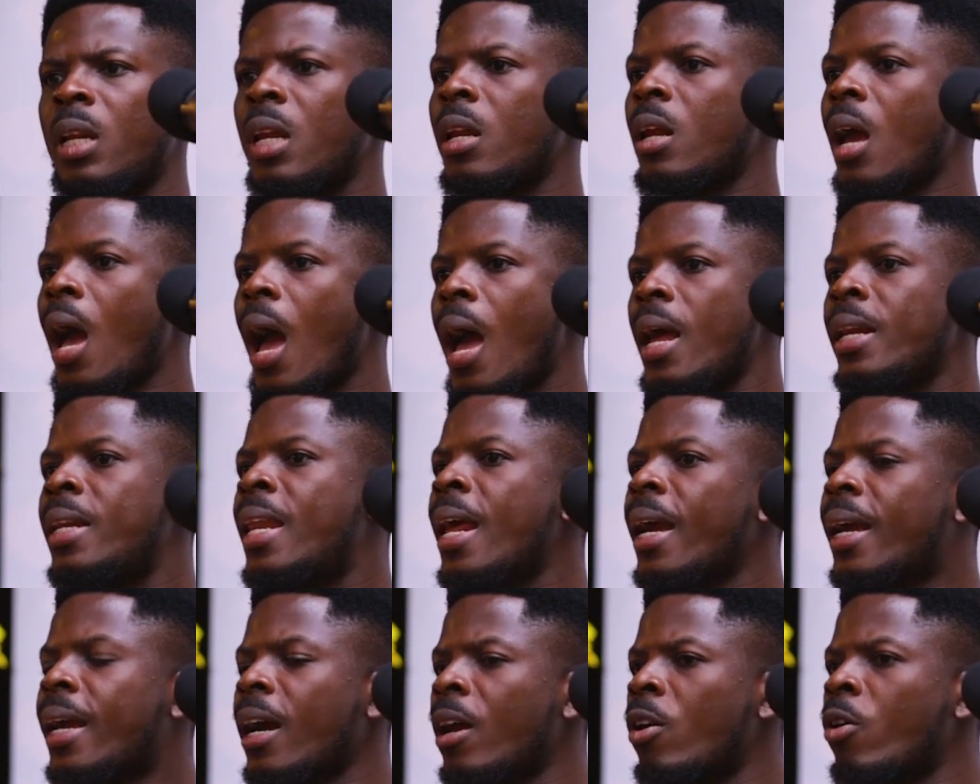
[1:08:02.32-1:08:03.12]
They
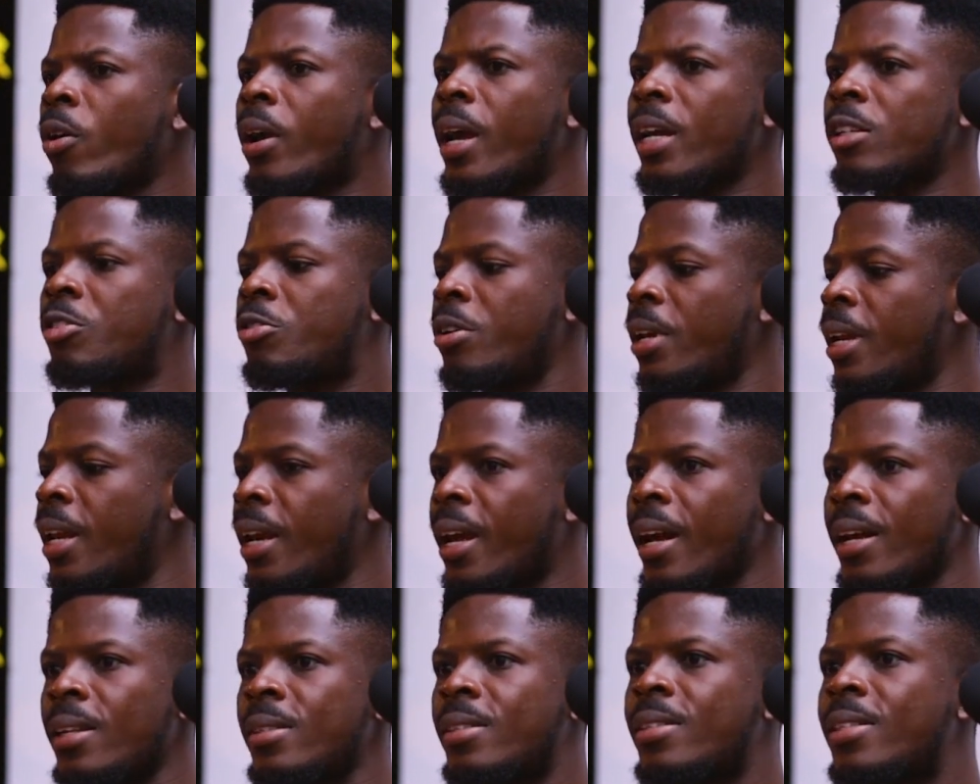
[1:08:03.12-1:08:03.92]
can orchestrate. They
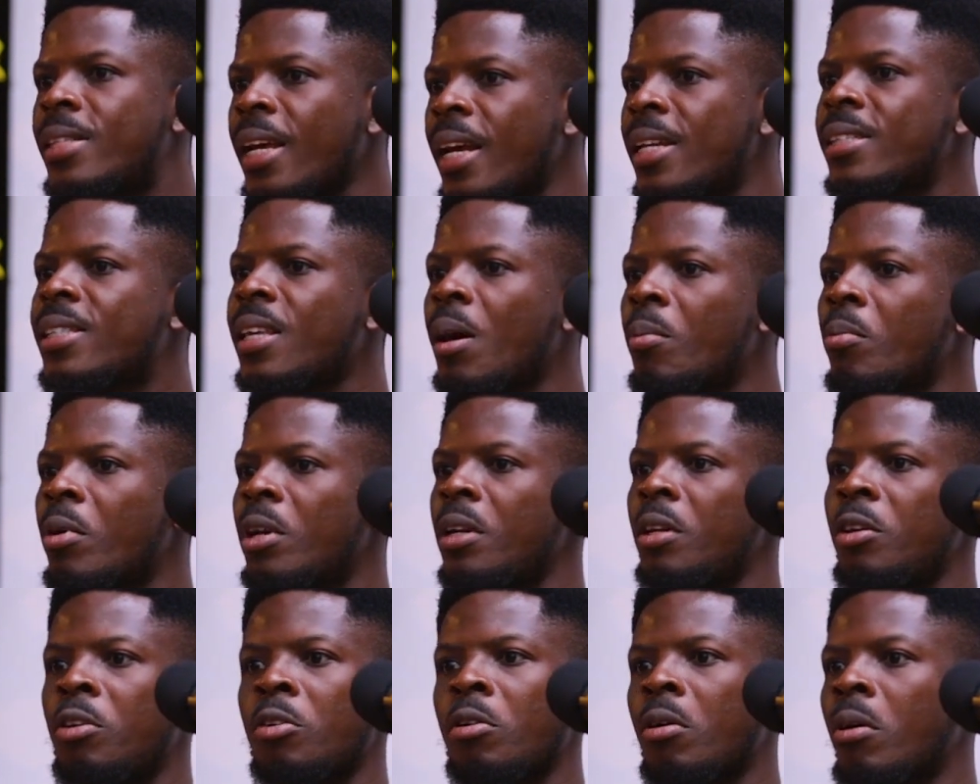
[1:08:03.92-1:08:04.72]
can send somebody.
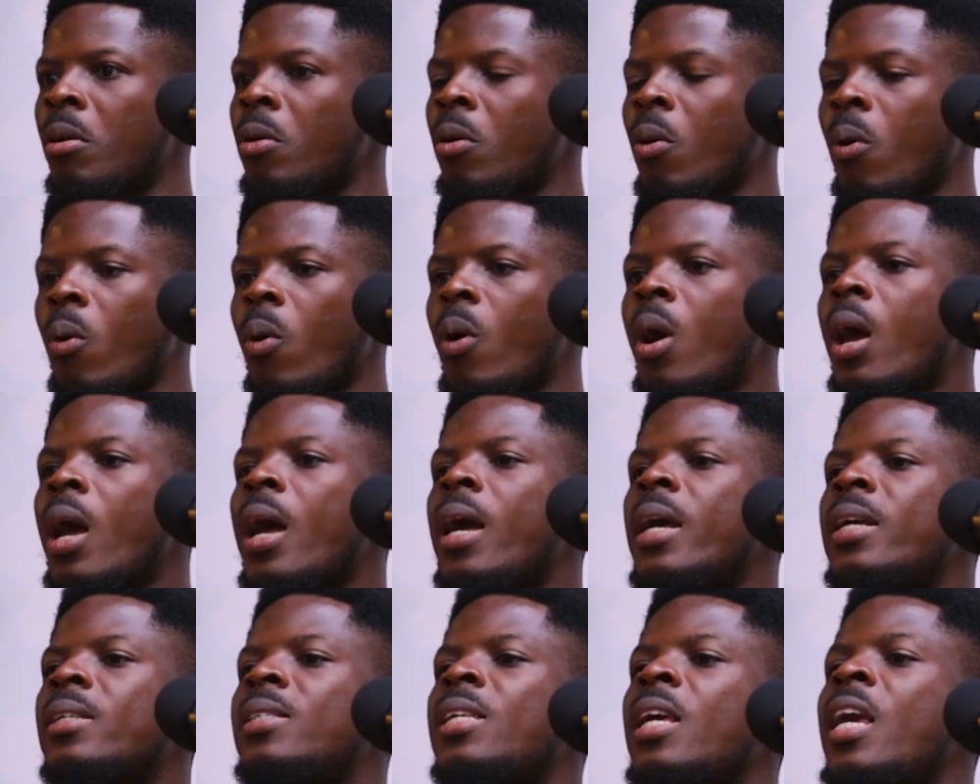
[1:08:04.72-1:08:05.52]
You don't know.
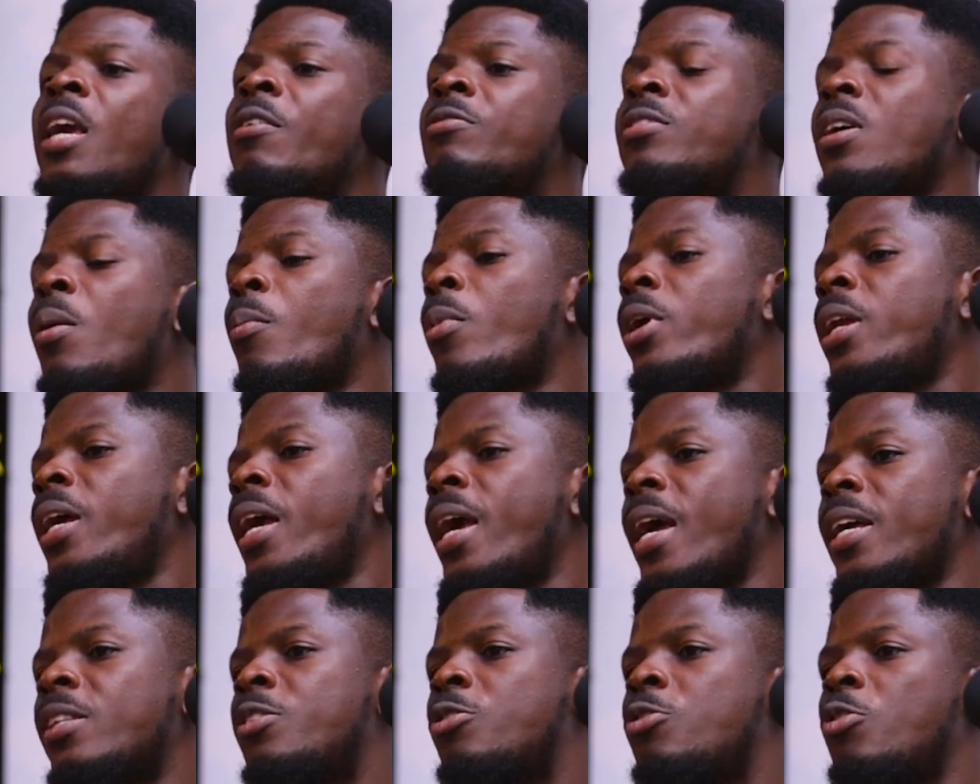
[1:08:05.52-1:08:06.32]
If somebody
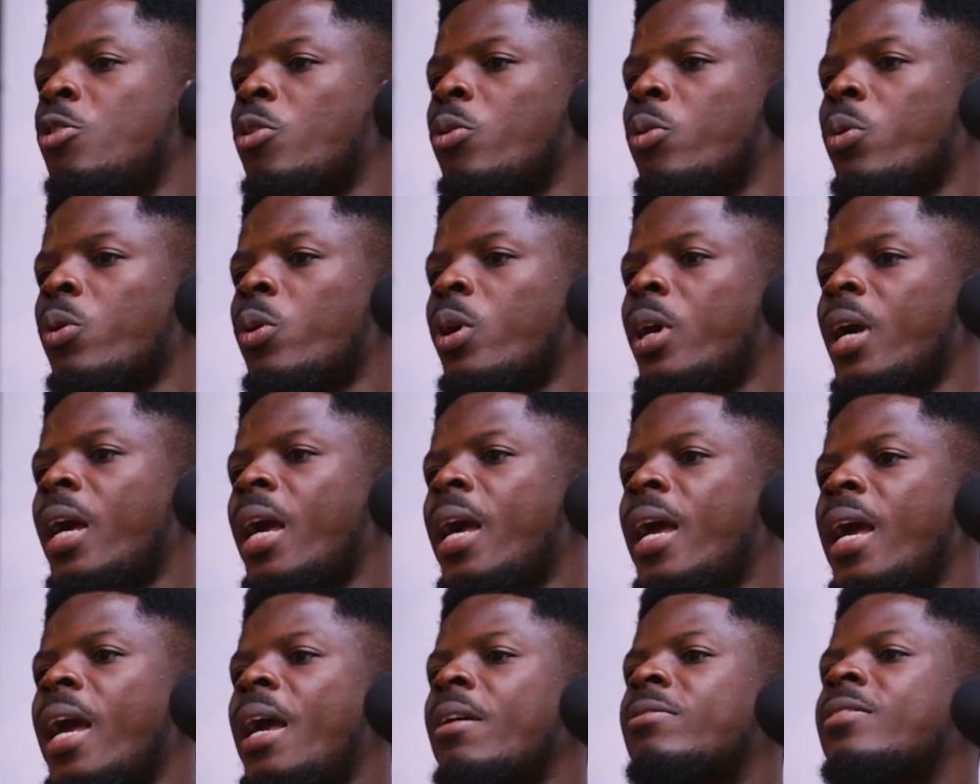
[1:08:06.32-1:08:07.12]
hates you,
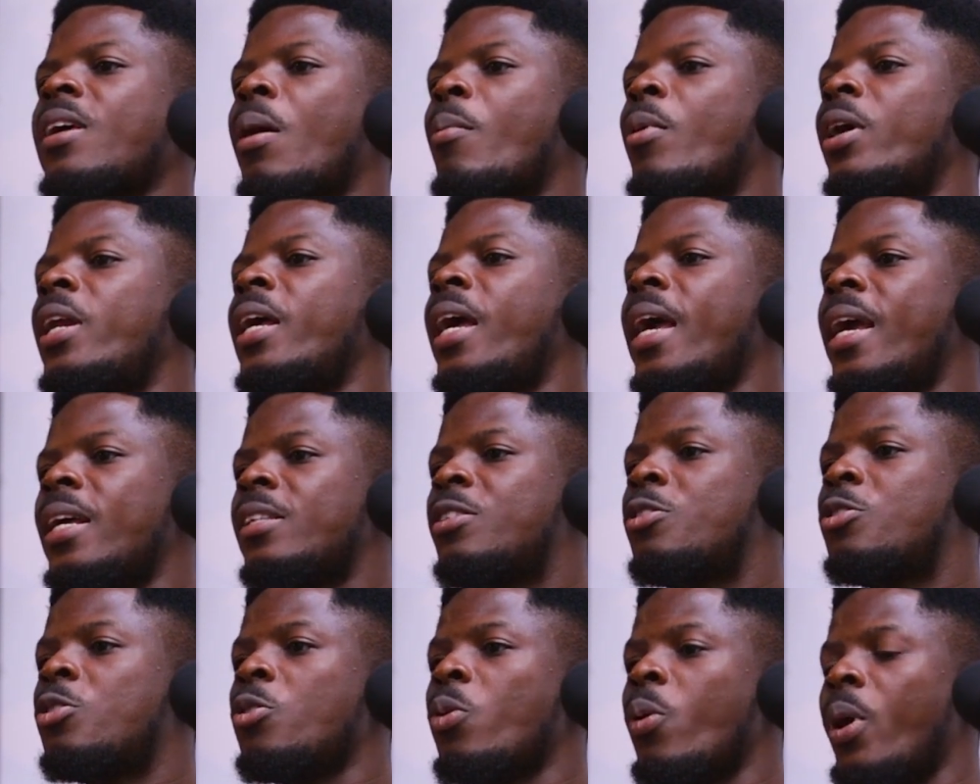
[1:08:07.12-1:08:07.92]
if somebody
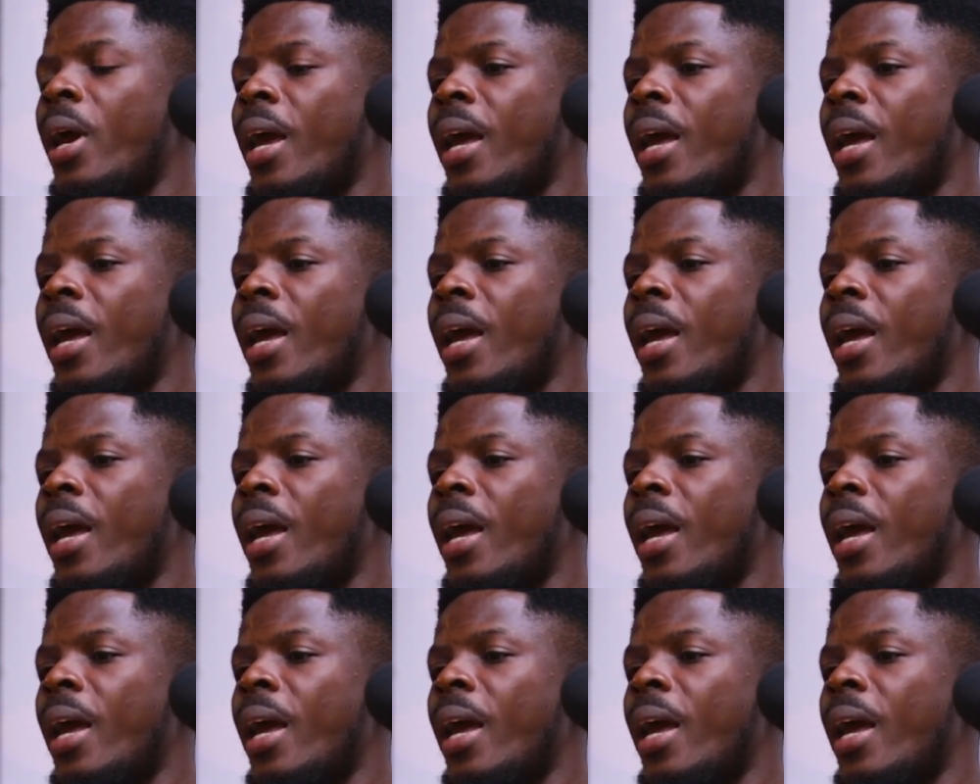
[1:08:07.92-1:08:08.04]
hates you,